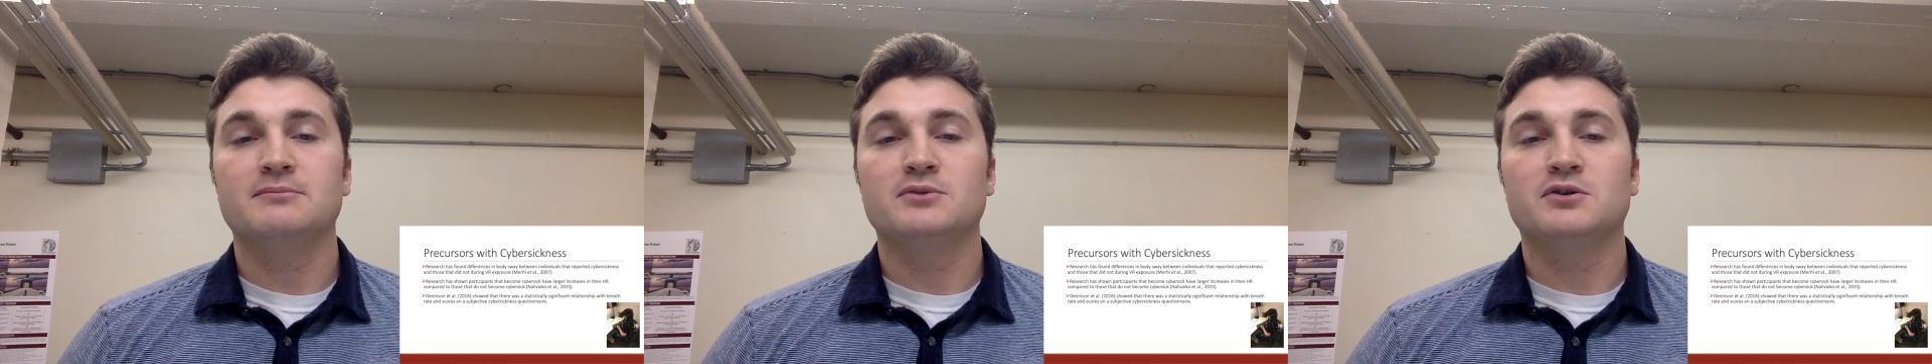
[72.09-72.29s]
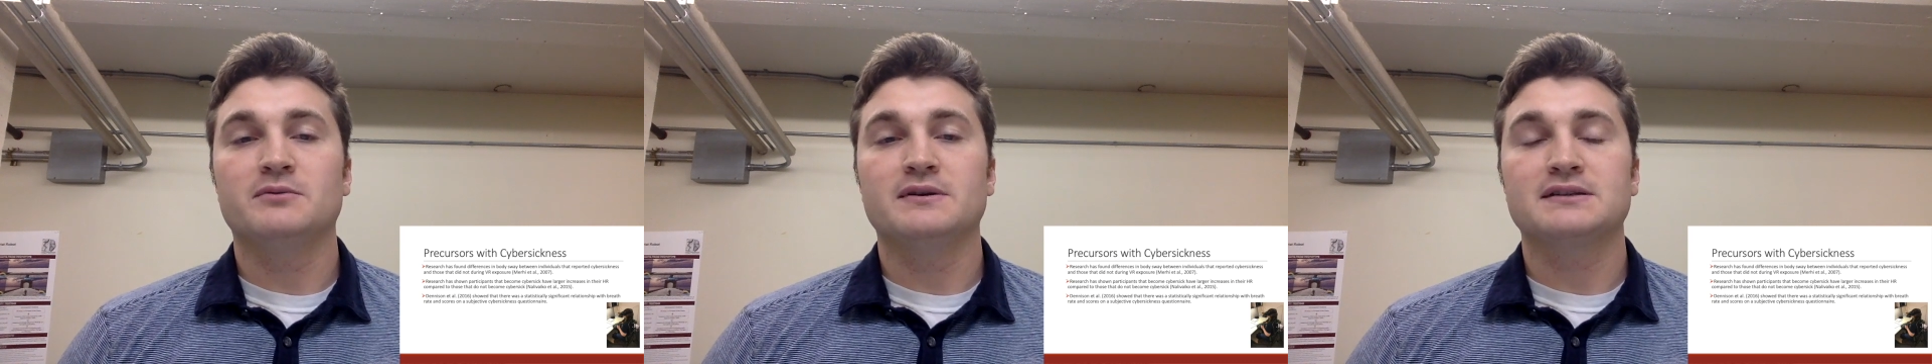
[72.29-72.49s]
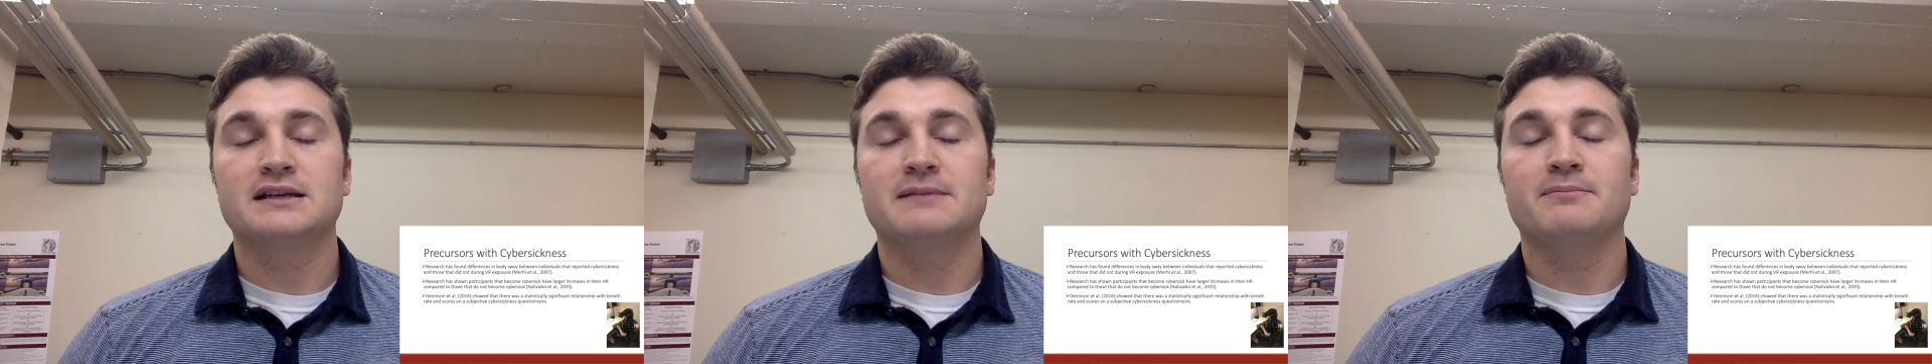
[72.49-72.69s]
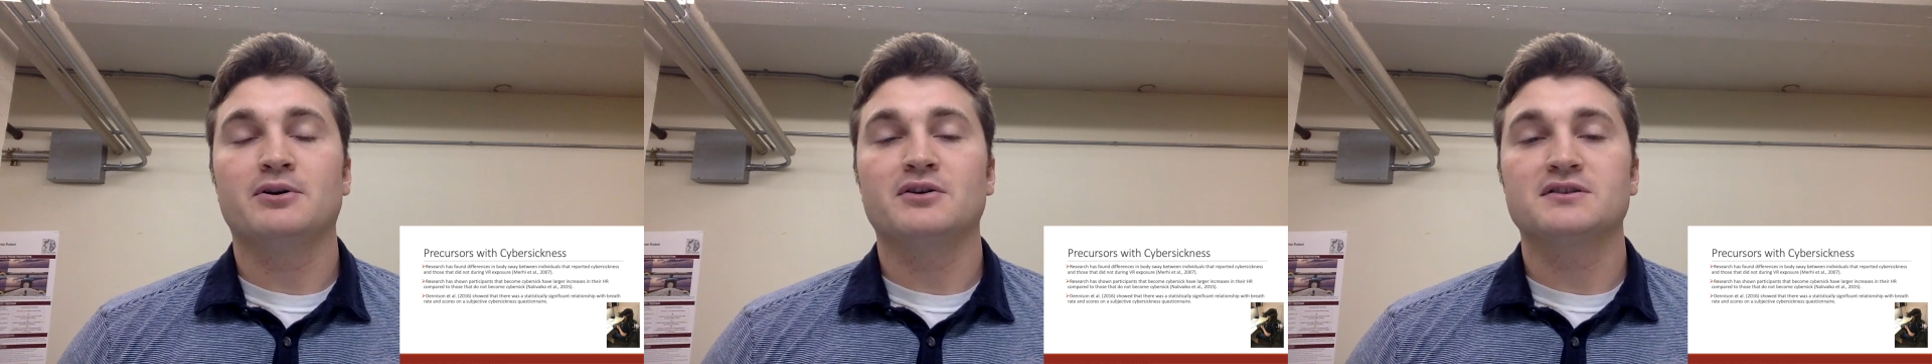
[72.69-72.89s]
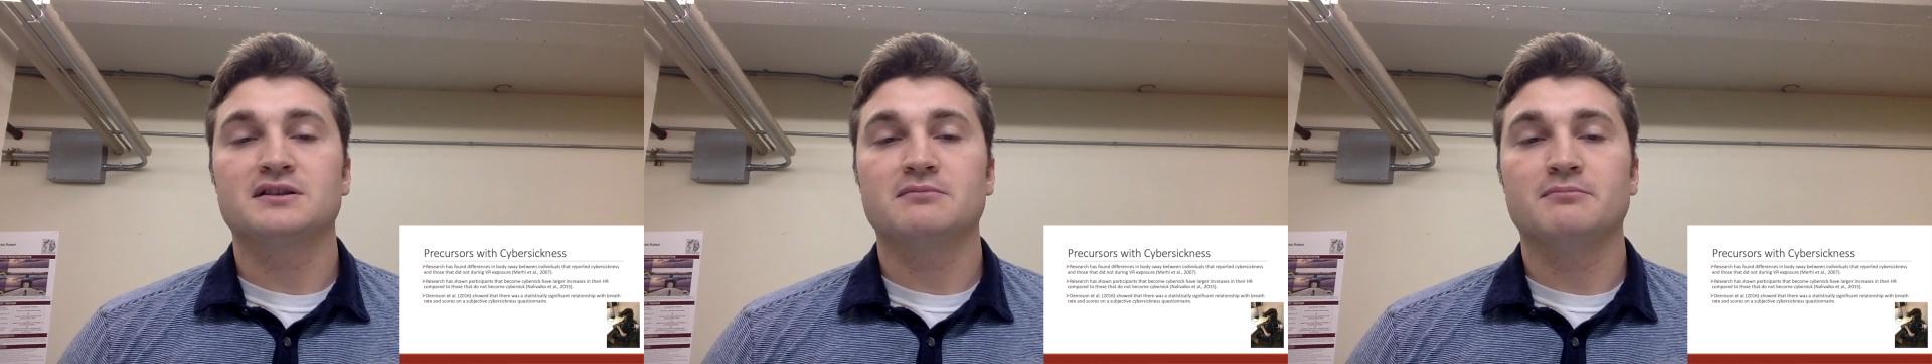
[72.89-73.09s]
movements a
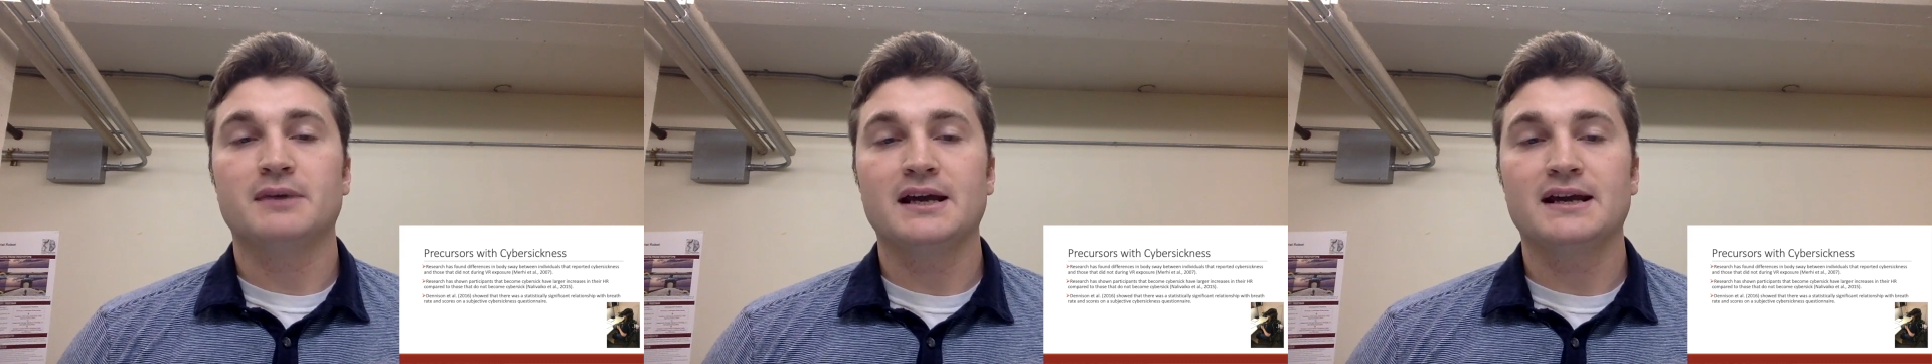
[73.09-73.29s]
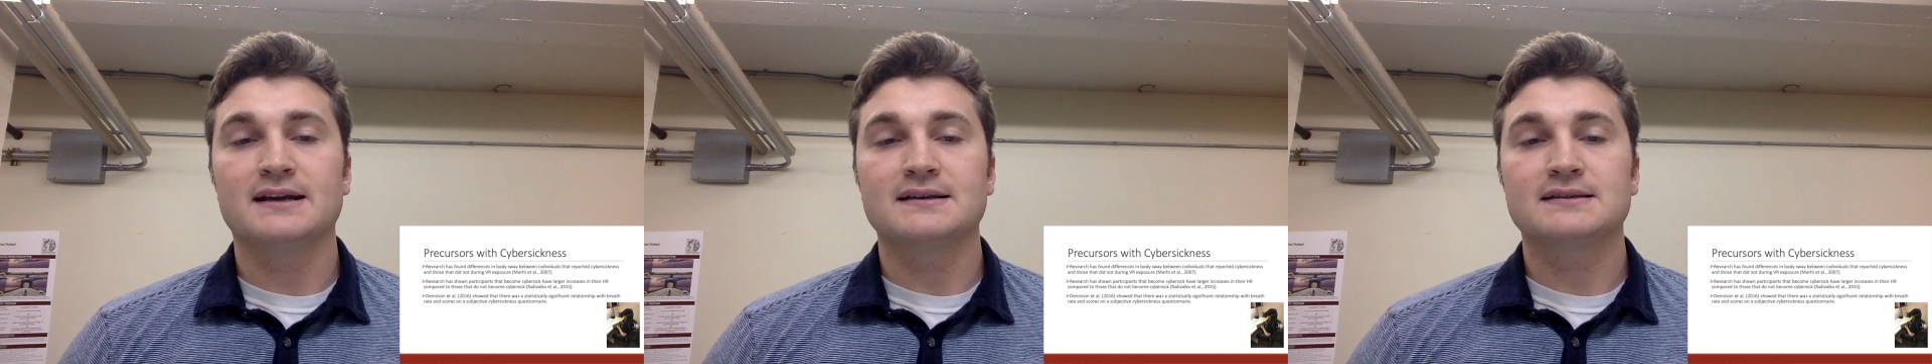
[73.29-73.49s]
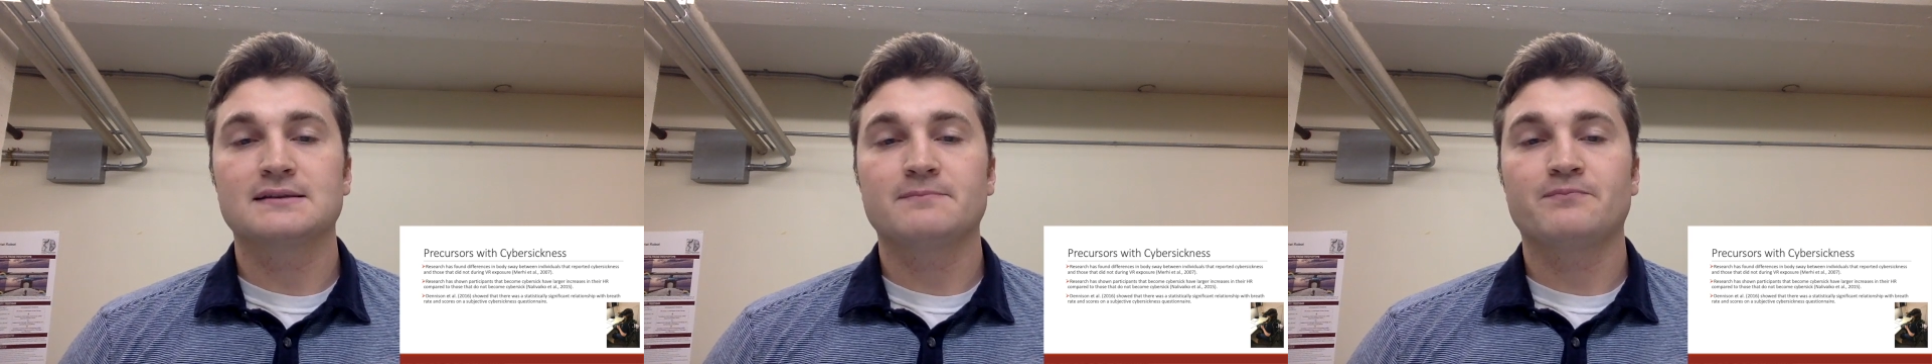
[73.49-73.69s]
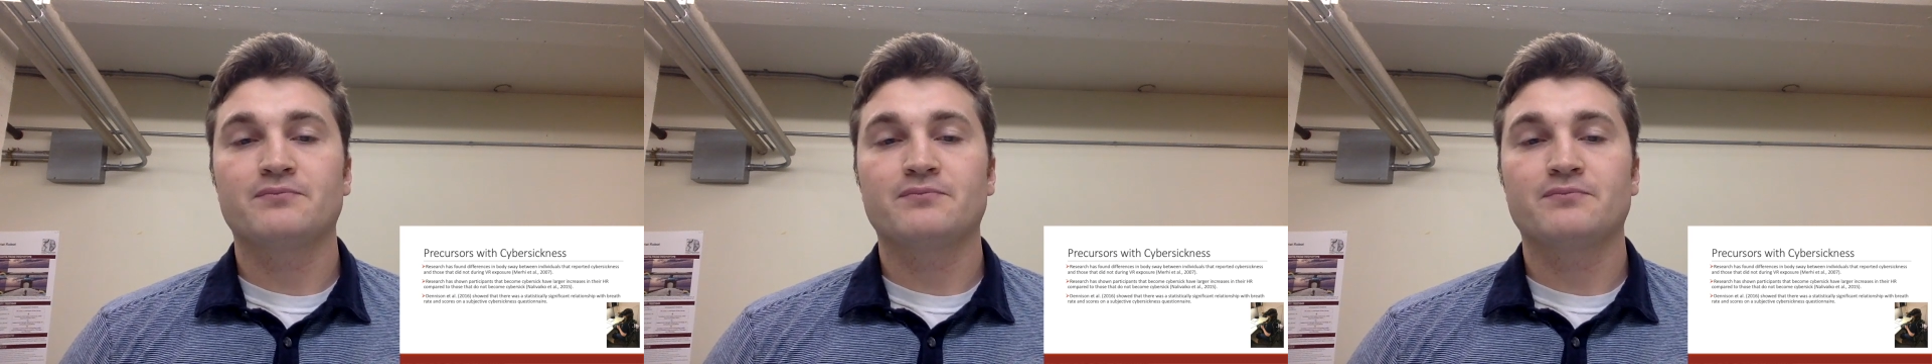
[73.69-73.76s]
person makes.